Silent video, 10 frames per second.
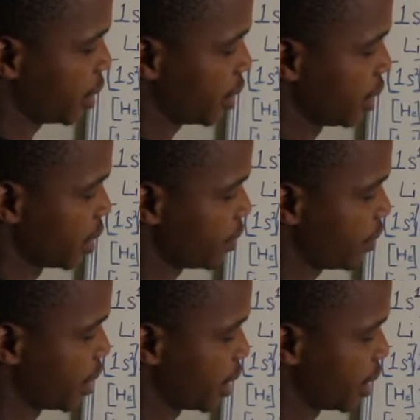is
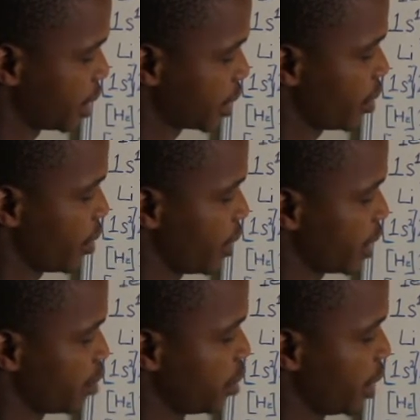filled or is
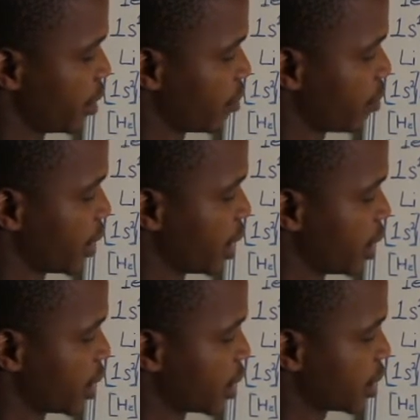being
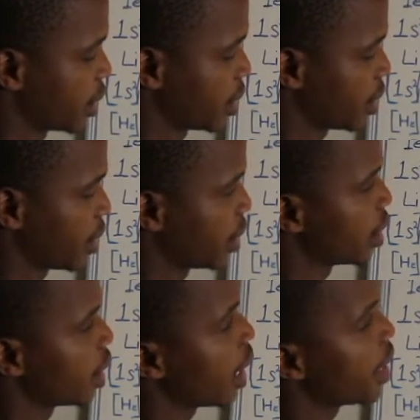filled. And